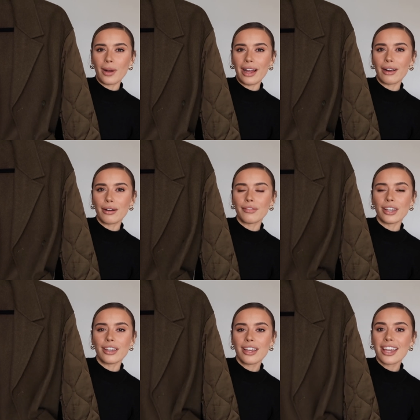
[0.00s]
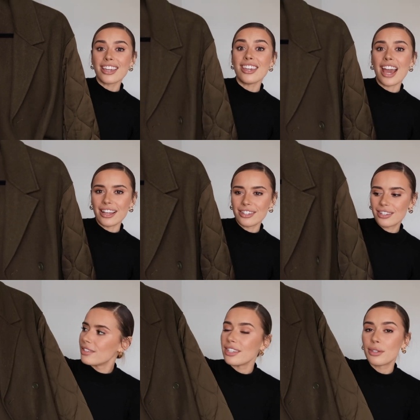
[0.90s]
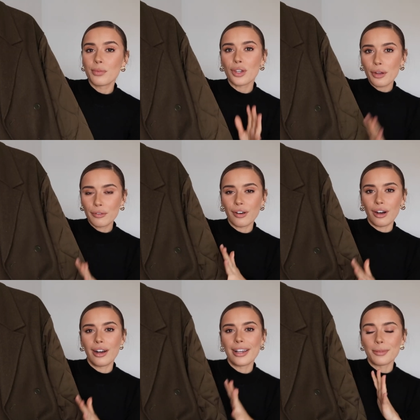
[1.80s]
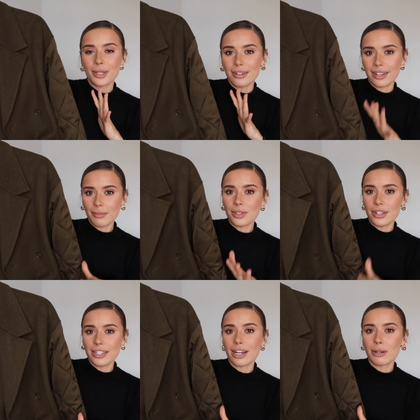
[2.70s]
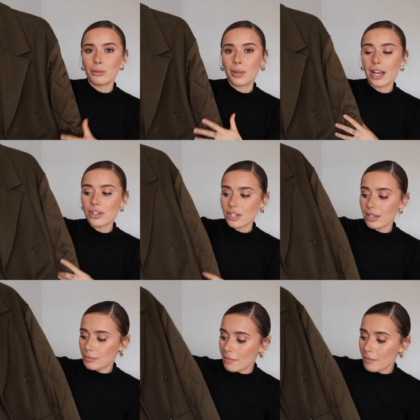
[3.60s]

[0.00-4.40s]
the wear out of it yet. So this so far has been an absolutely terrible purchase.